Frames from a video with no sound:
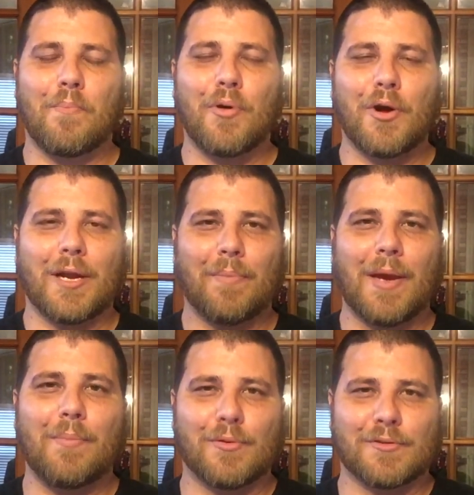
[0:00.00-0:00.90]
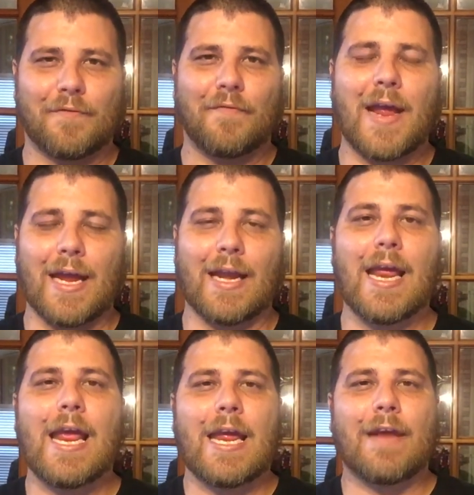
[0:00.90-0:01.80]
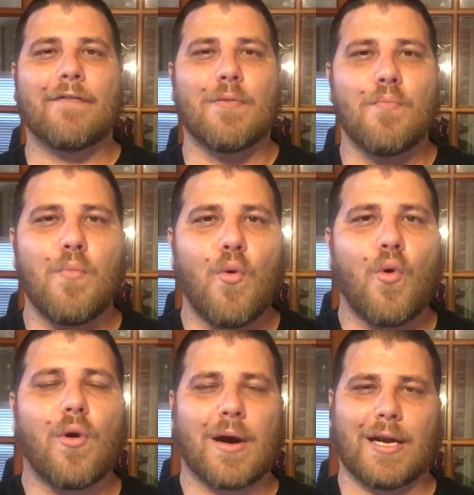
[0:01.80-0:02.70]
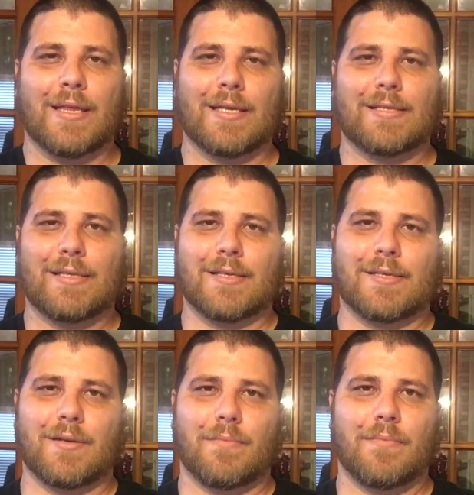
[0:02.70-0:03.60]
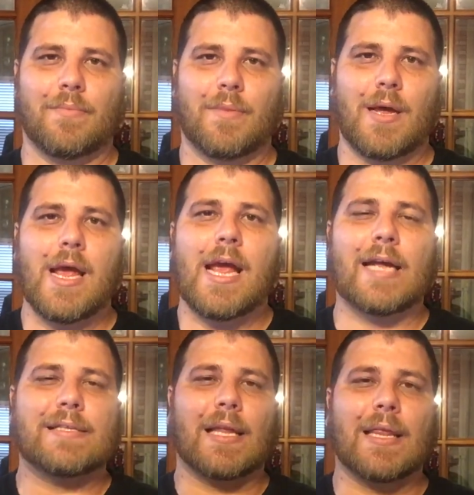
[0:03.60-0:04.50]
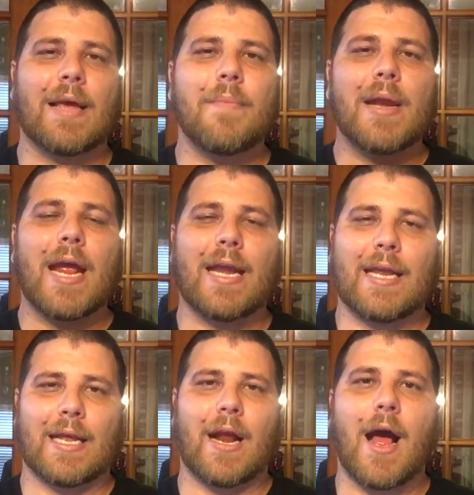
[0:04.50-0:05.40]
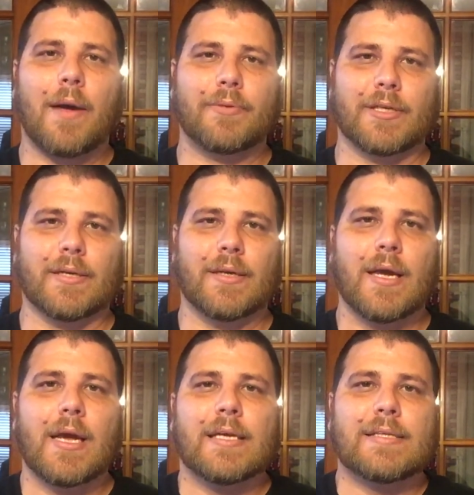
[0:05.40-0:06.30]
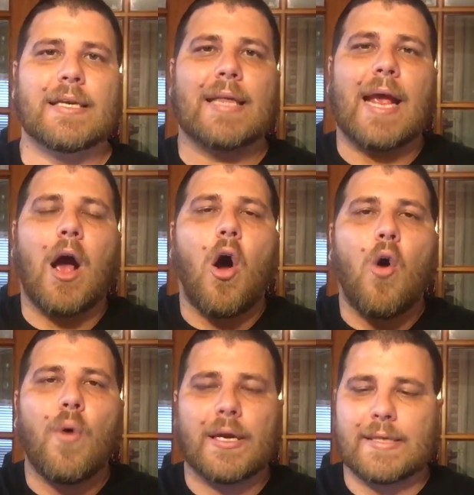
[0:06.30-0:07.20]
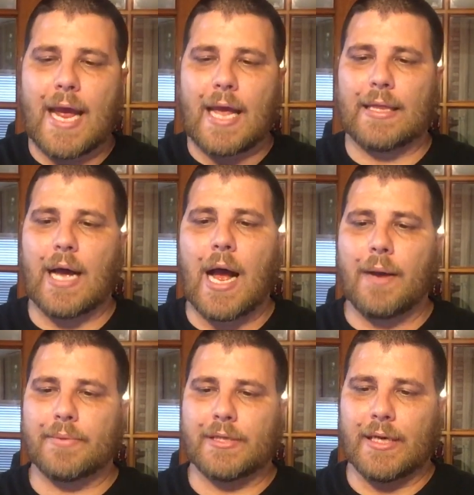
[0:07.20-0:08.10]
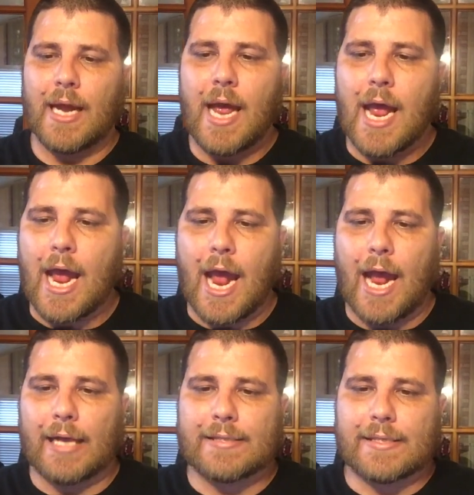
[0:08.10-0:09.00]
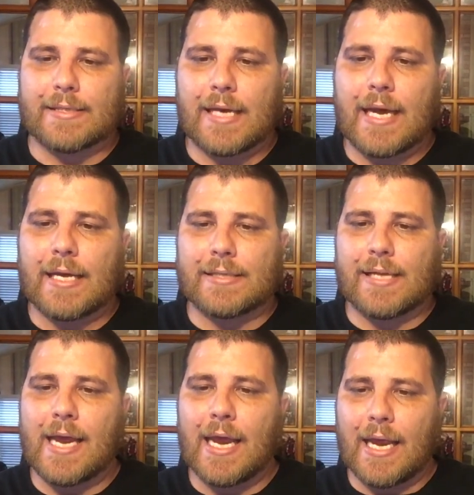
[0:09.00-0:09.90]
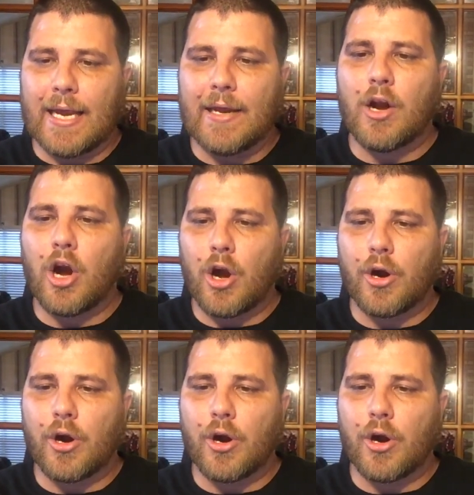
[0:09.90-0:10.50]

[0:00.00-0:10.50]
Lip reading: putting people's fate even more in the system. It's eliminating an option. See, they always had the option. As it says in